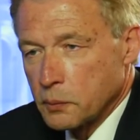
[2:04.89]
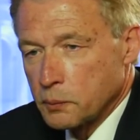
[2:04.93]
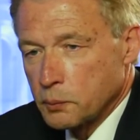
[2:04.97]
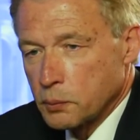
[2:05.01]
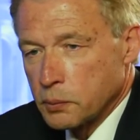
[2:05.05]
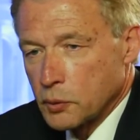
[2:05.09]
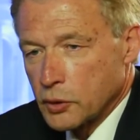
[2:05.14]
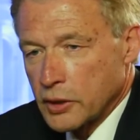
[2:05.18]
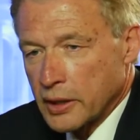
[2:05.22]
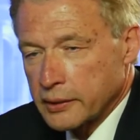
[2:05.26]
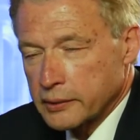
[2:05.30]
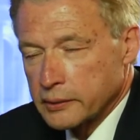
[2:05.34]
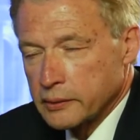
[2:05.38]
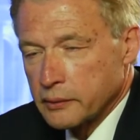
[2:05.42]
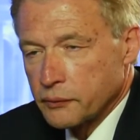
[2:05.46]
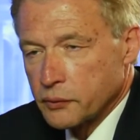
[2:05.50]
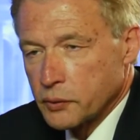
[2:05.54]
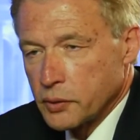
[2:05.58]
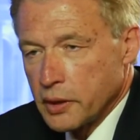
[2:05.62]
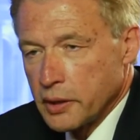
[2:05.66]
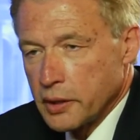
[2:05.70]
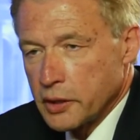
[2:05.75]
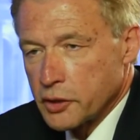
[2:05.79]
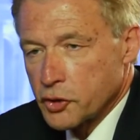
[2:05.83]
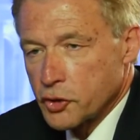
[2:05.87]
productive
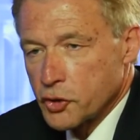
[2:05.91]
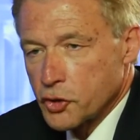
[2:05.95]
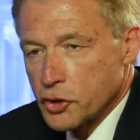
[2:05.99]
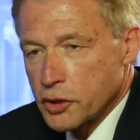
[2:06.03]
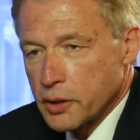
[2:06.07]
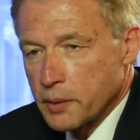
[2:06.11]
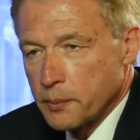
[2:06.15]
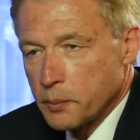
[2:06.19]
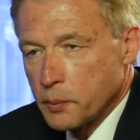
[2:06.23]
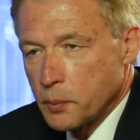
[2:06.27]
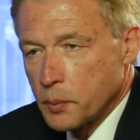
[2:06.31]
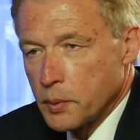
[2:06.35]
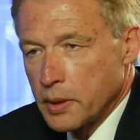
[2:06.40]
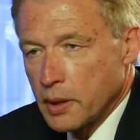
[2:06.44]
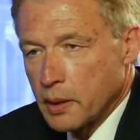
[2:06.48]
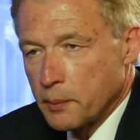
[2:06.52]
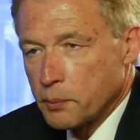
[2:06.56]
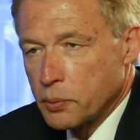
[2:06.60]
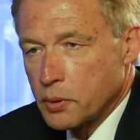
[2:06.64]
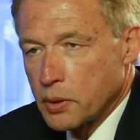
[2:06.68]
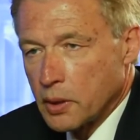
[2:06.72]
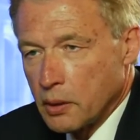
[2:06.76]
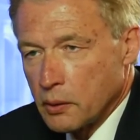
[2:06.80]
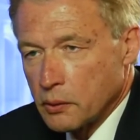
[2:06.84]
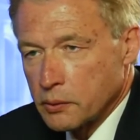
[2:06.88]
relationship. We are
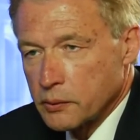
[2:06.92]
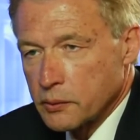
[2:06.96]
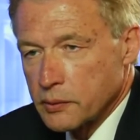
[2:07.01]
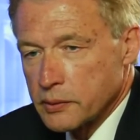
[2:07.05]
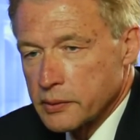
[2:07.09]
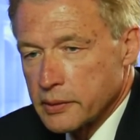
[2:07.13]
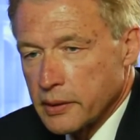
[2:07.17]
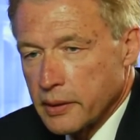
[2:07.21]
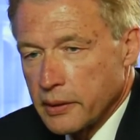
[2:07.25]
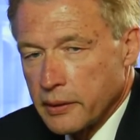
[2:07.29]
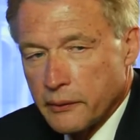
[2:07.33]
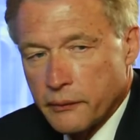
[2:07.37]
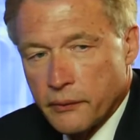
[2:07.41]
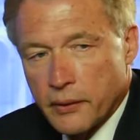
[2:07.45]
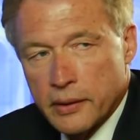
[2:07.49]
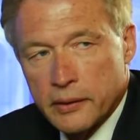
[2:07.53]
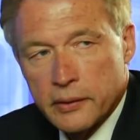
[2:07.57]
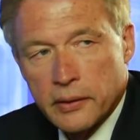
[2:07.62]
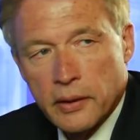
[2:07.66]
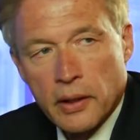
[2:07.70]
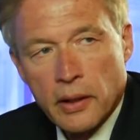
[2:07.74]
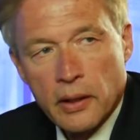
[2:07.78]
proud to say that